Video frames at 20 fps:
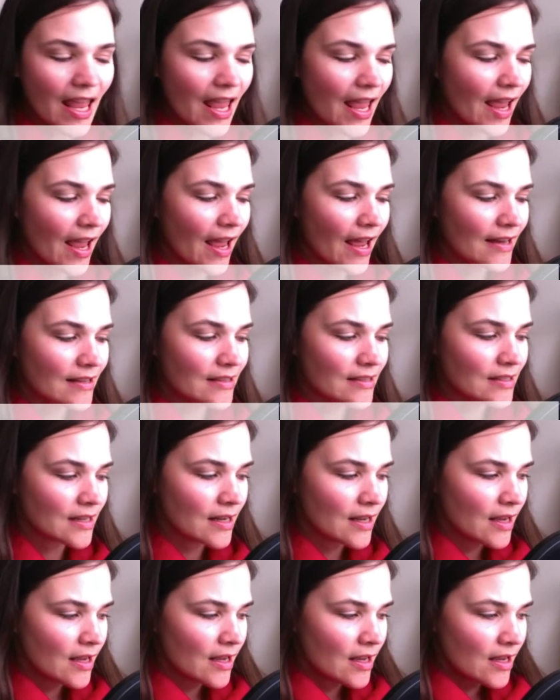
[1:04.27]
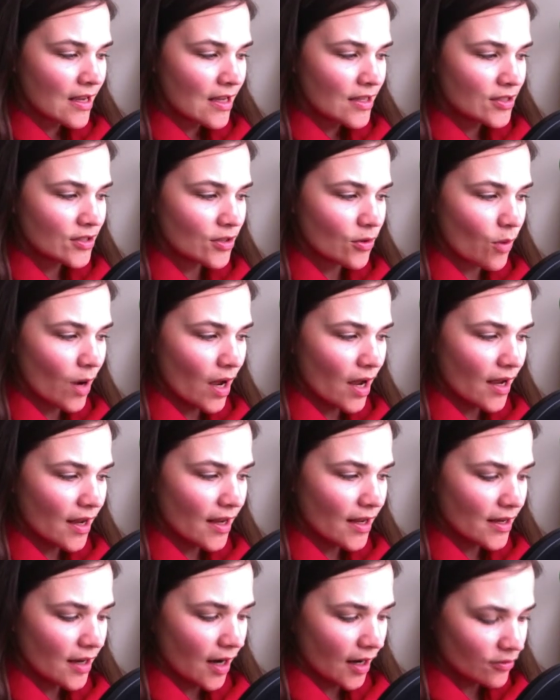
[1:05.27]
And so
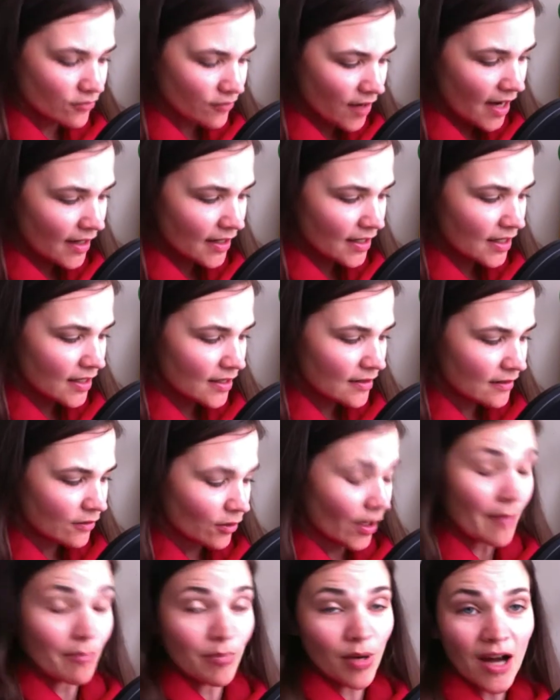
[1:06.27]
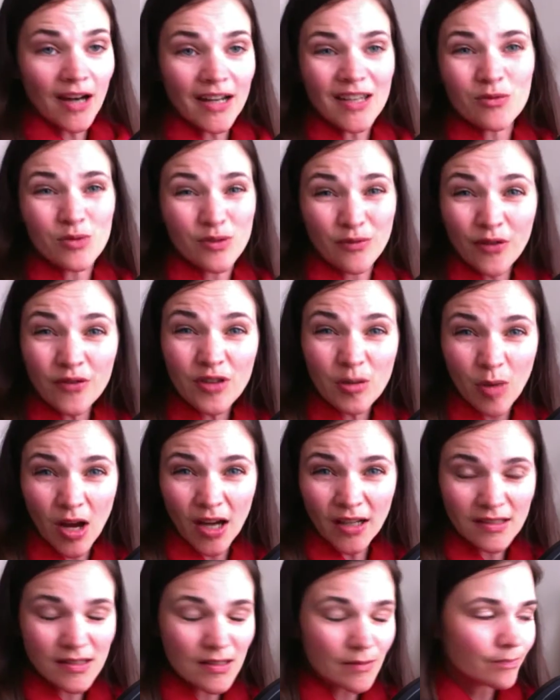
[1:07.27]
I read it, or I bought it. It was
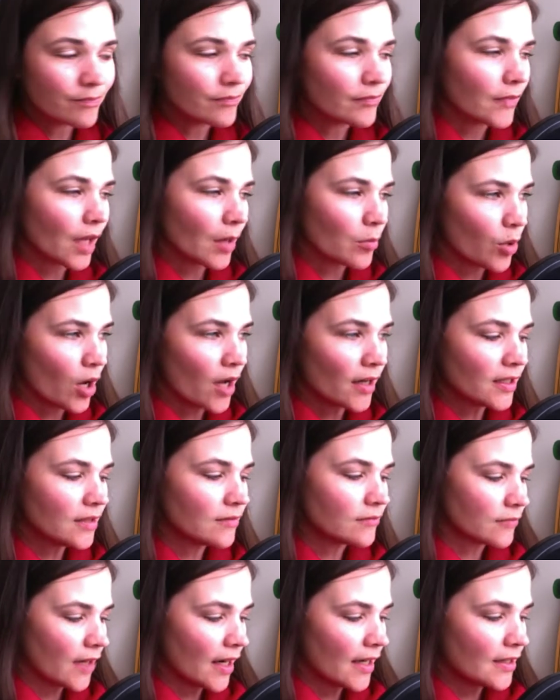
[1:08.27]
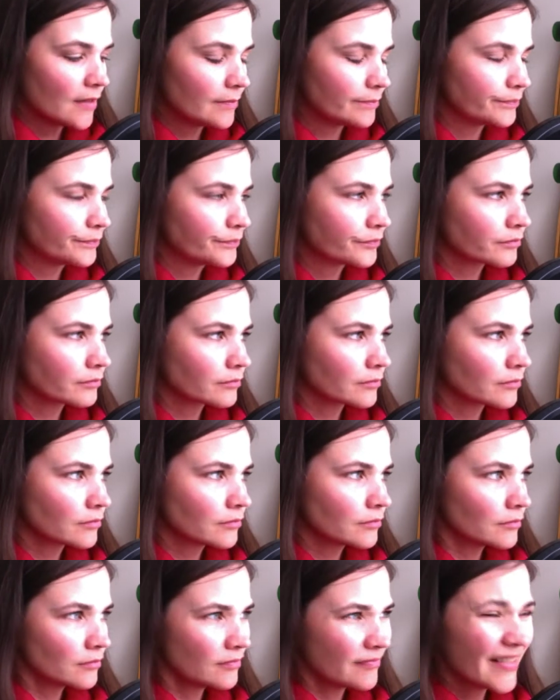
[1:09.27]
$50. I bought it, read it.
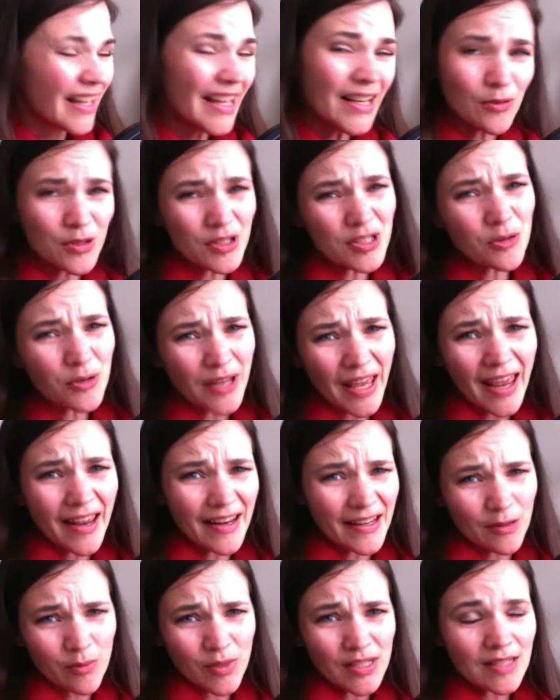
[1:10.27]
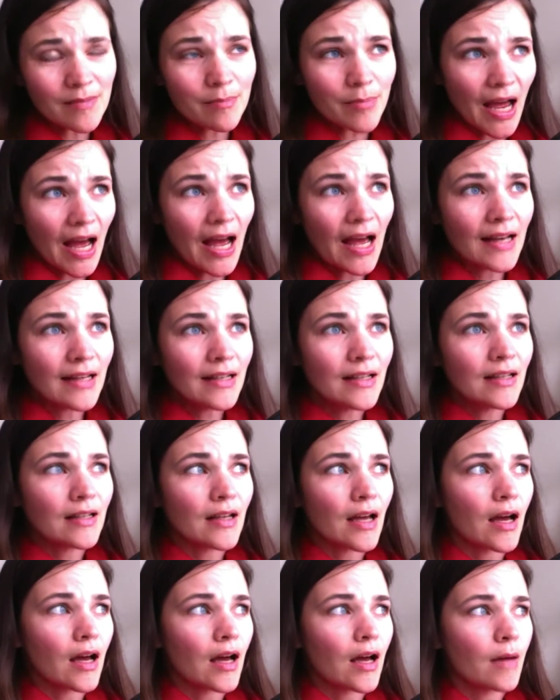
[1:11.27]
It was okay. It wasn't bad,
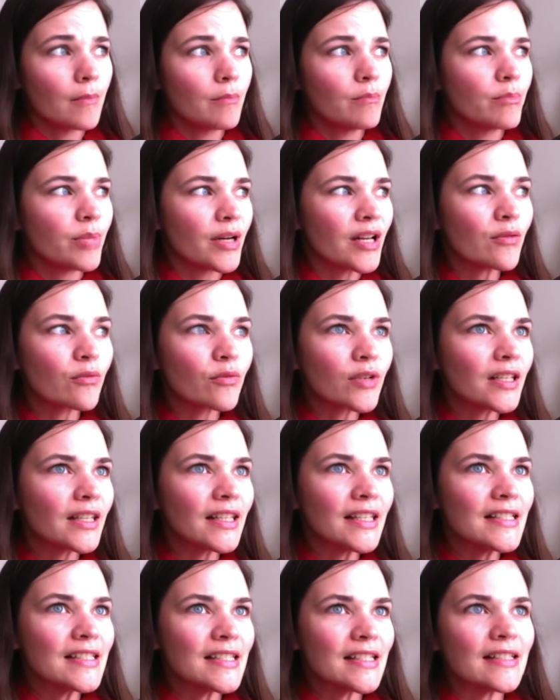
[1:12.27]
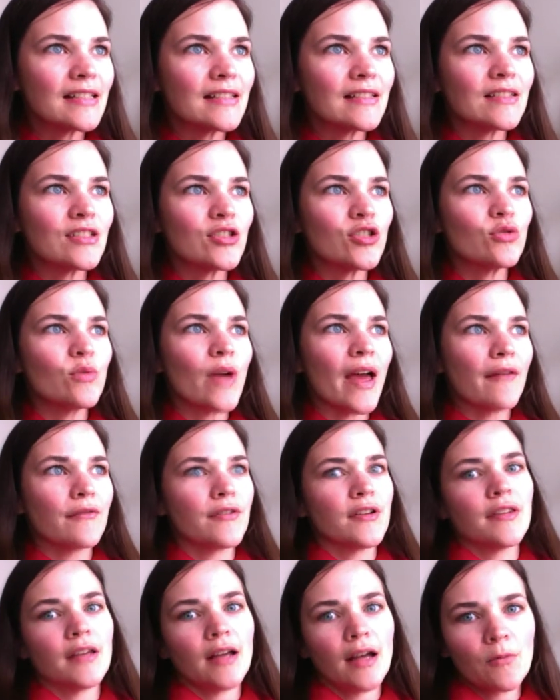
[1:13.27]
but it really didn't do
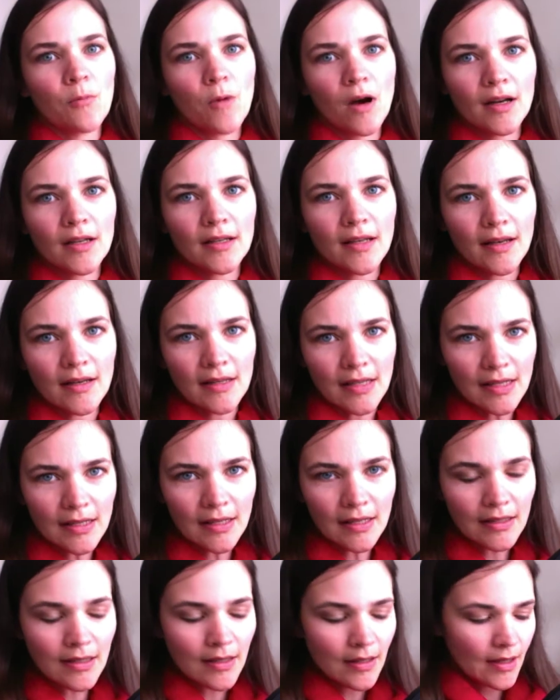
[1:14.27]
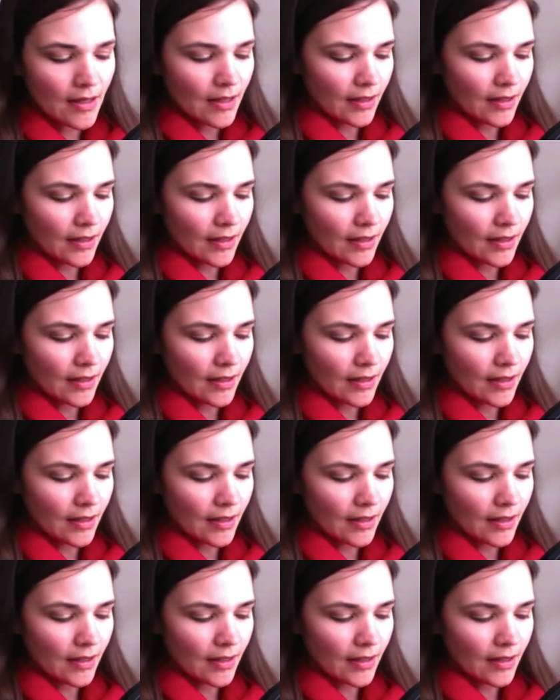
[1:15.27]
everything I wanted and needed.